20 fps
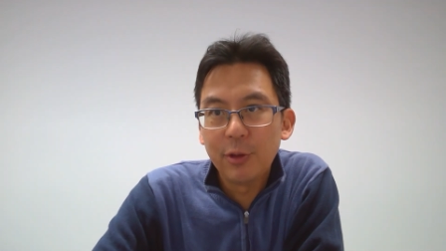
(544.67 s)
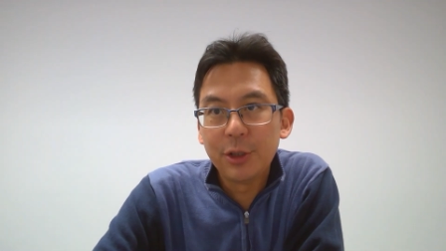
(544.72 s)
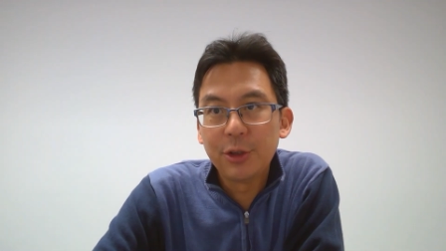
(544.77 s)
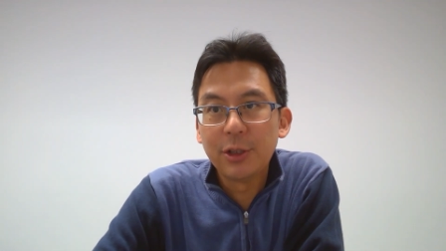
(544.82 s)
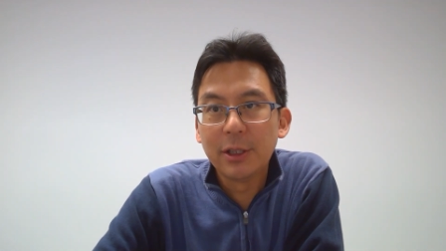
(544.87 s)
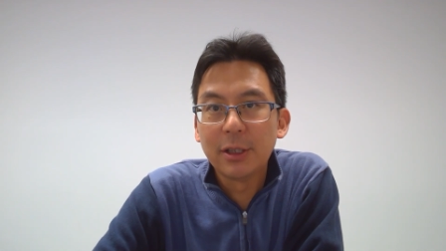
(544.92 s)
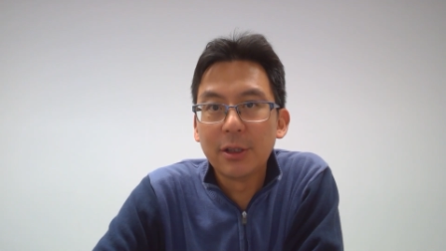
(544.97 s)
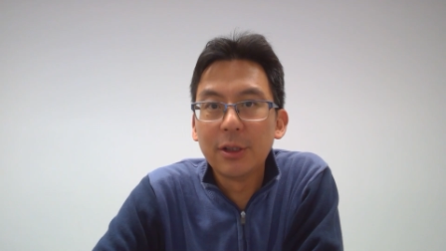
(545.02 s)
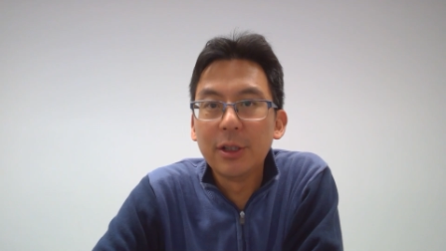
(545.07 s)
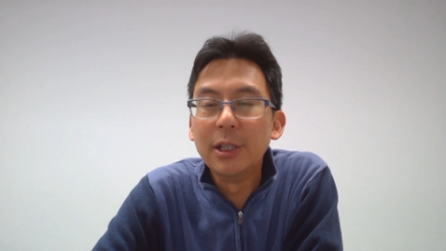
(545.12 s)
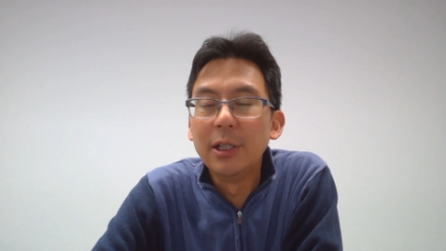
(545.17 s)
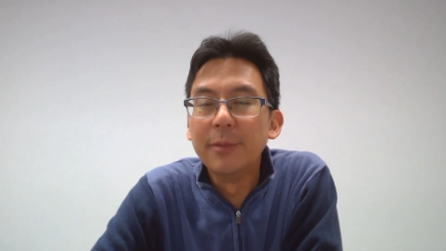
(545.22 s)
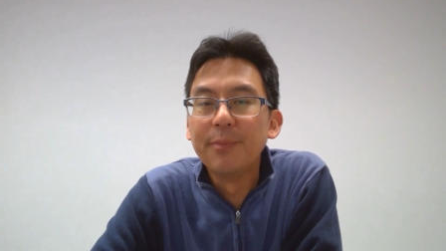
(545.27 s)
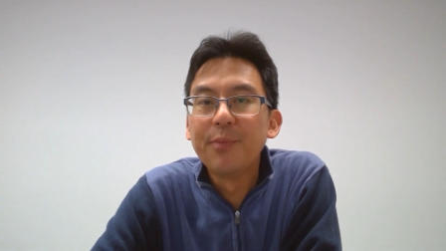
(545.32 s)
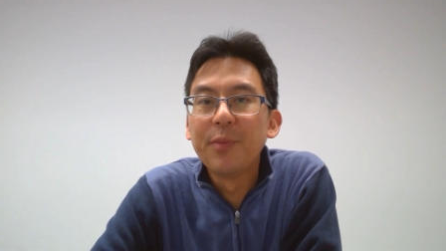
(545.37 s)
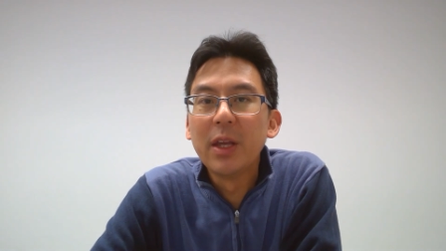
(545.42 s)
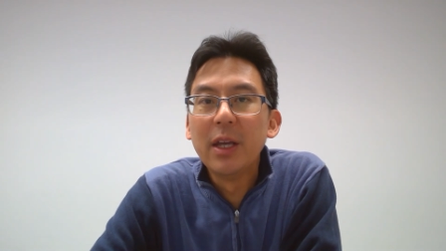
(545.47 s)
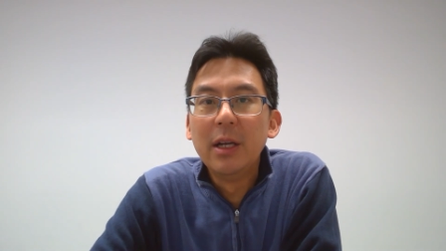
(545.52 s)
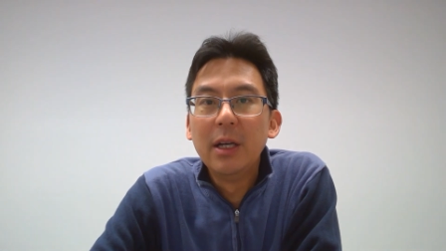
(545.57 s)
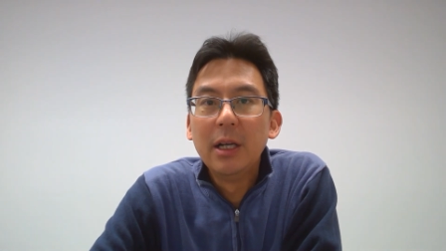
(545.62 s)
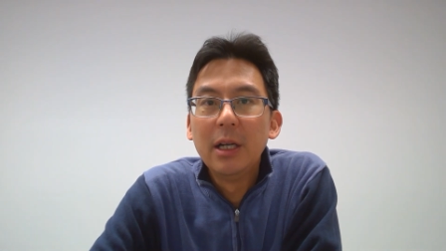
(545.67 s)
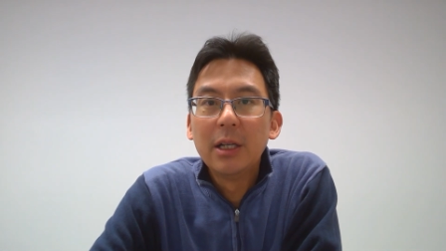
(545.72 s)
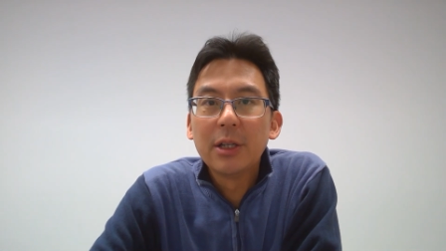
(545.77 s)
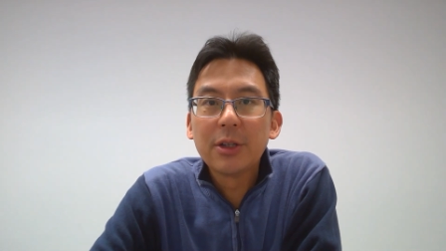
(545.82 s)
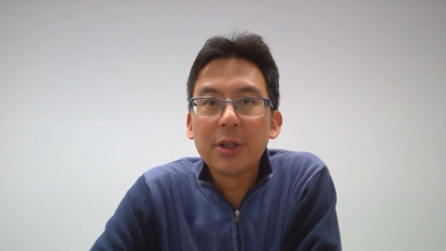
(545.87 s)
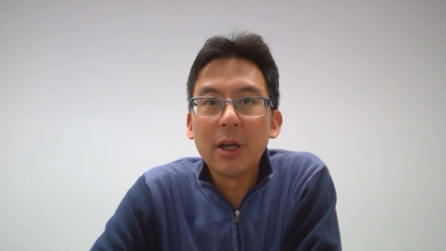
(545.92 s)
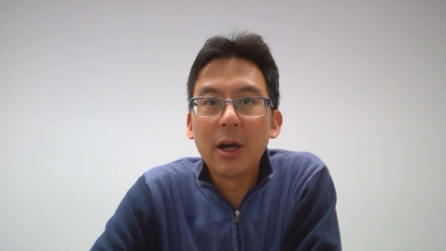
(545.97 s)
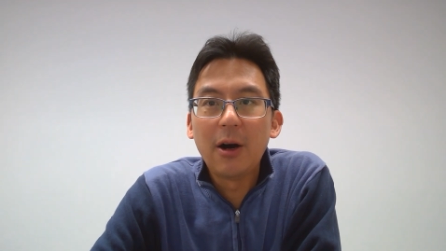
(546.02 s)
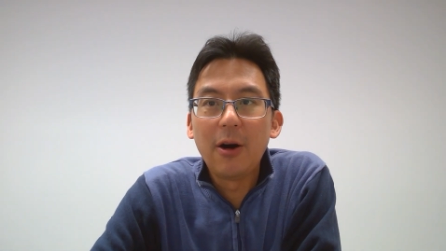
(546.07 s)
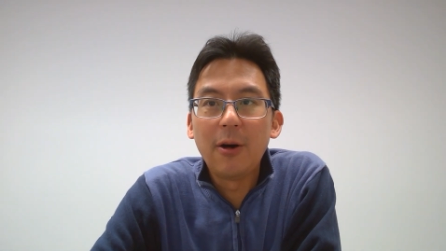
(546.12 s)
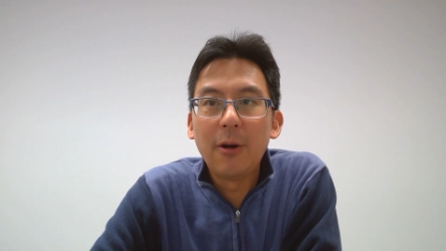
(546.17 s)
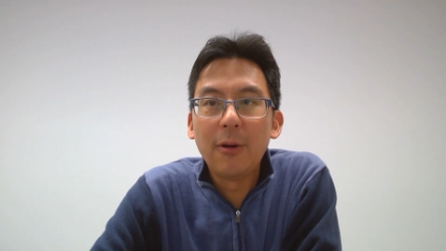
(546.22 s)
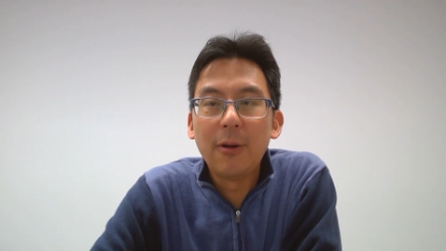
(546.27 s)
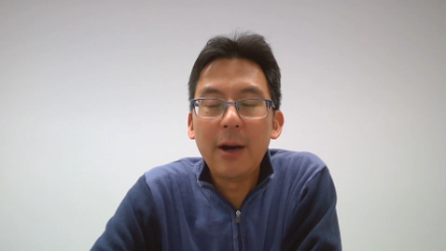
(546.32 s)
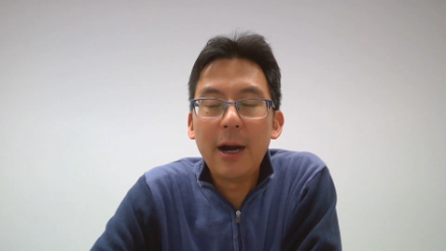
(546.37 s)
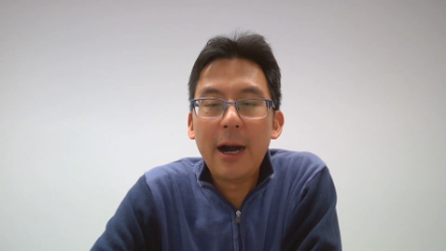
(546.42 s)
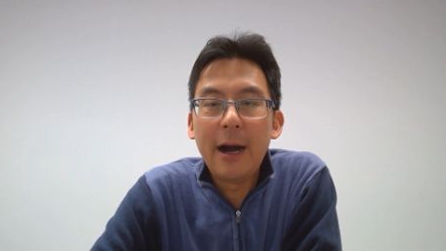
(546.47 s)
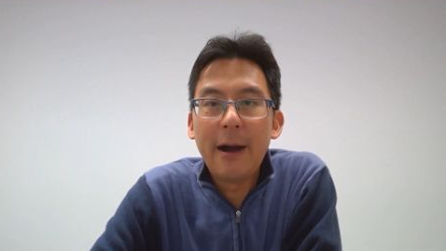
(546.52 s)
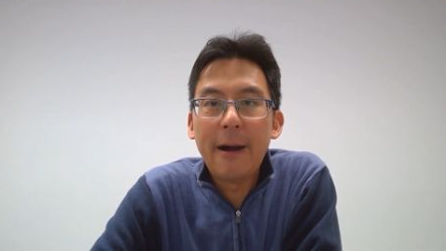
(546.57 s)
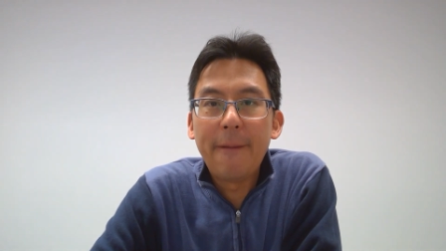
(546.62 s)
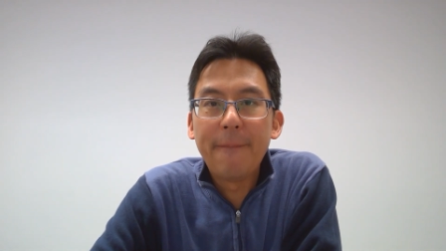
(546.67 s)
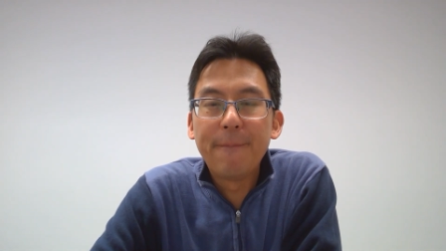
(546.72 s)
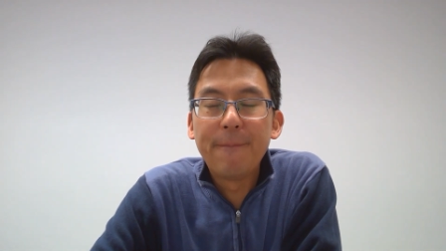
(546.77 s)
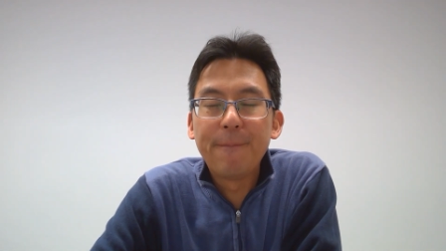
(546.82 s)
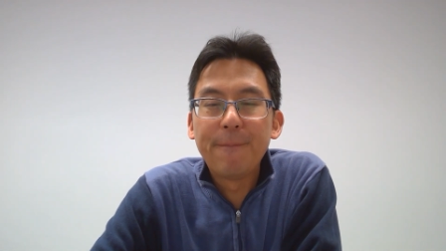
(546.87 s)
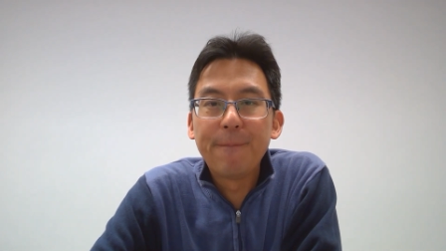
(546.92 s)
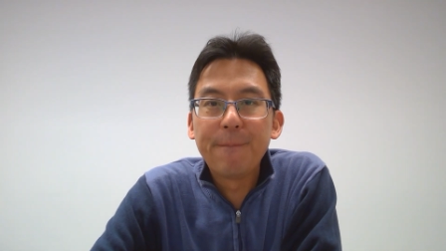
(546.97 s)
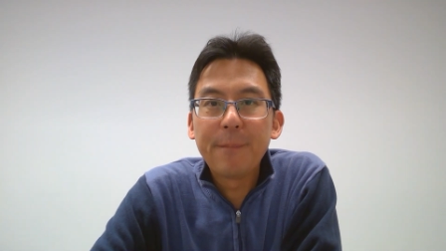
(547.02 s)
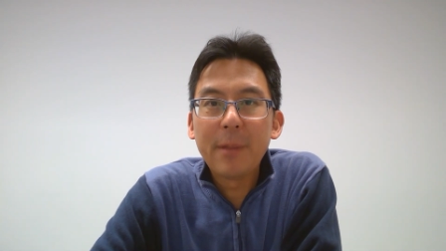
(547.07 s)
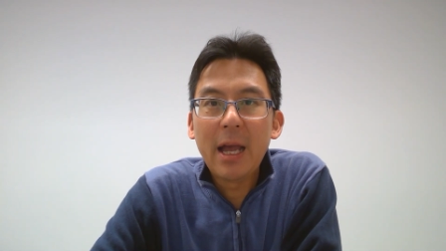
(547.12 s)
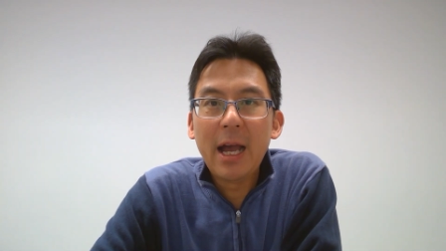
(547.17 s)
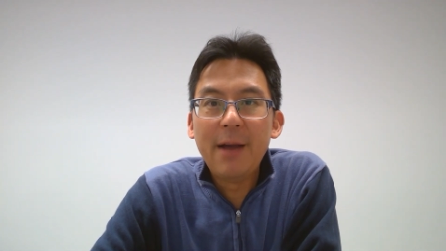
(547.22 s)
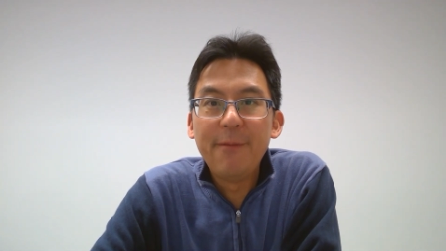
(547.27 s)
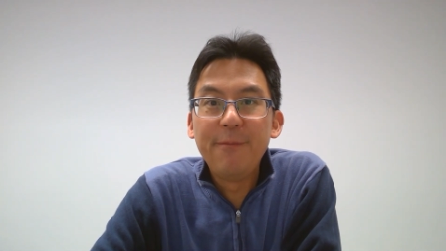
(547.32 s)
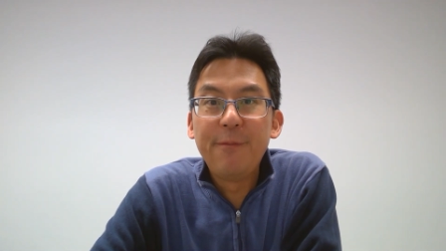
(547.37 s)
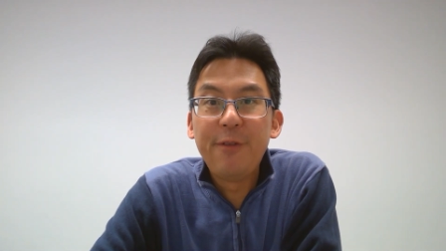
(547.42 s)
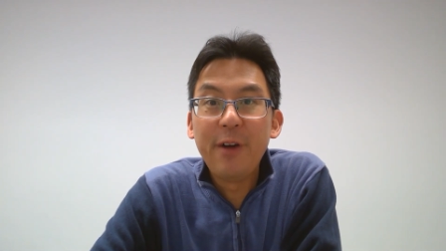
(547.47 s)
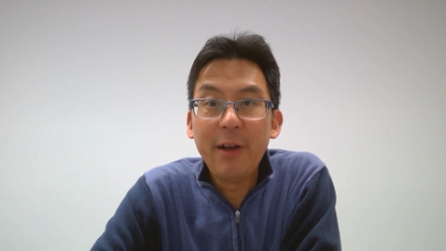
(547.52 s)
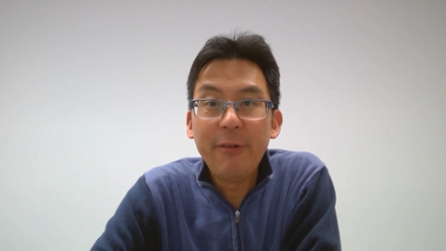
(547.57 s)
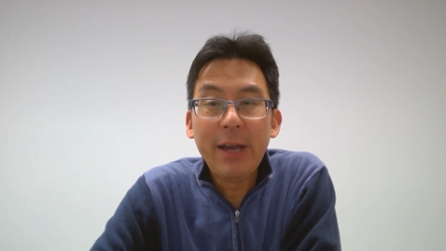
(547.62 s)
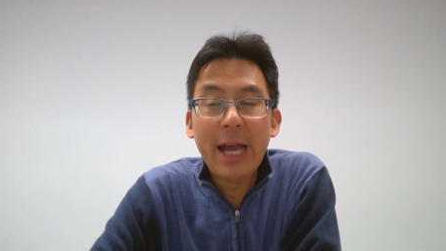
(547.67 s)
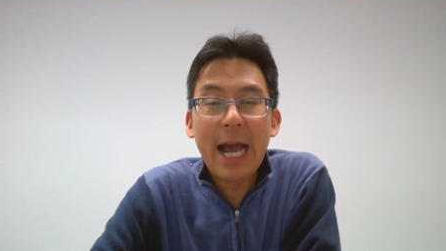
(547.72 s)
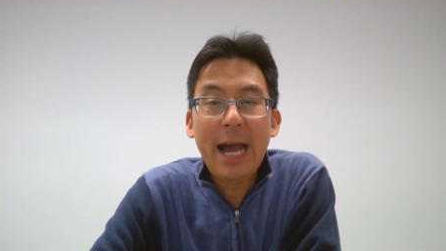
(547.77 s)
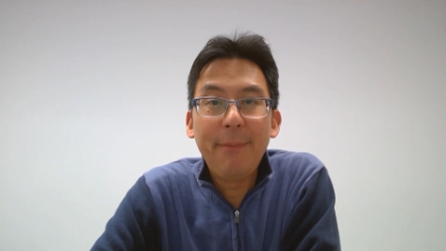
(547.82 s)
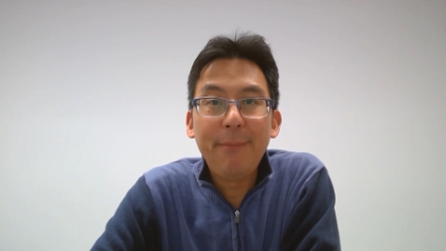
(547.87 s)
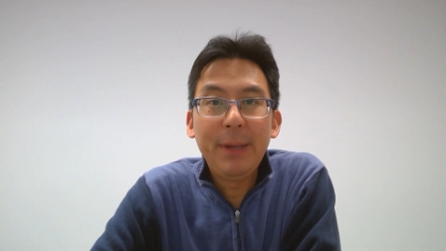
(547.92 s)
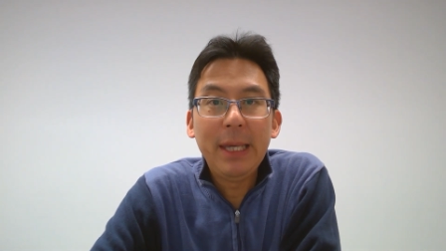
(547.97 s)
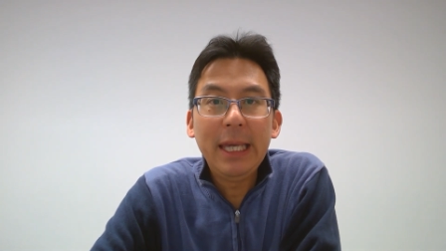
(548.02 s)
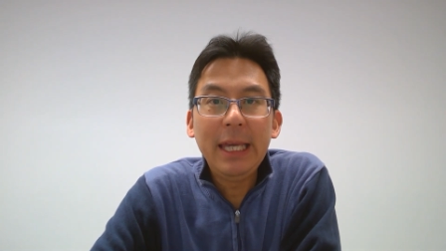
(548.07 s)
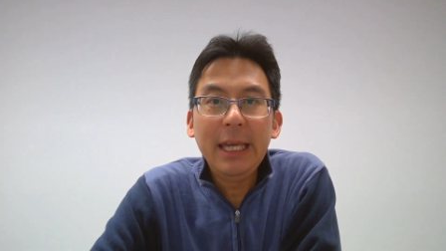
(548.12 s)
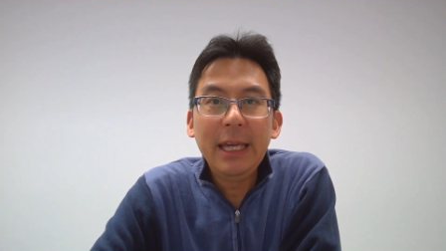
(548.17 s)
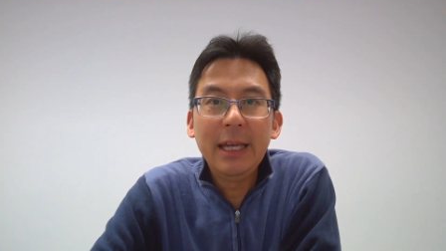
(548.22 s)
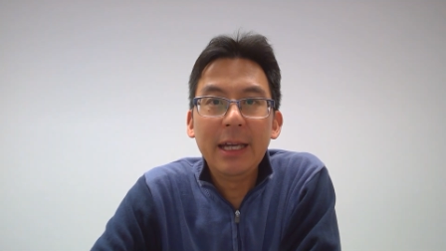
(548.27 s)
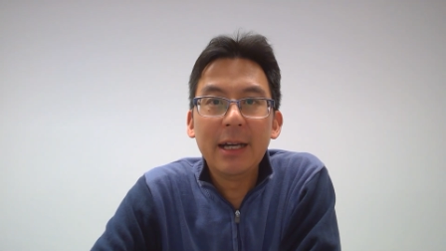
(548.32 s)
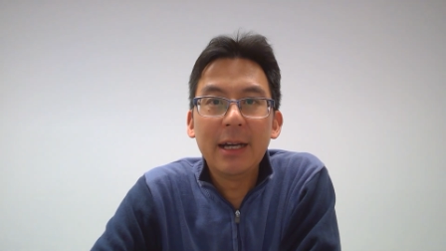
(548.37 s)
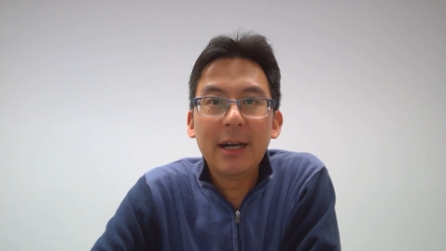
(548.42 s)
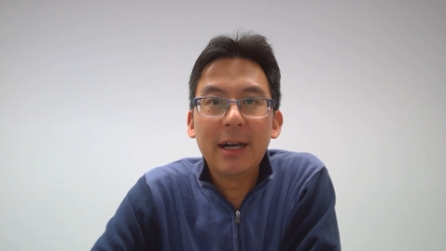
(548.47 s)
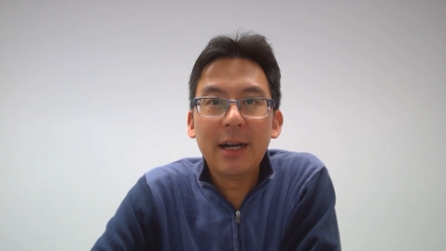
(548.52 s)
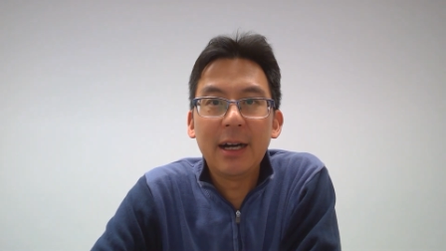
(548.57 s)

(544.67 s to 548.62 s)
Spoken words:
which is good. So I'm very happy.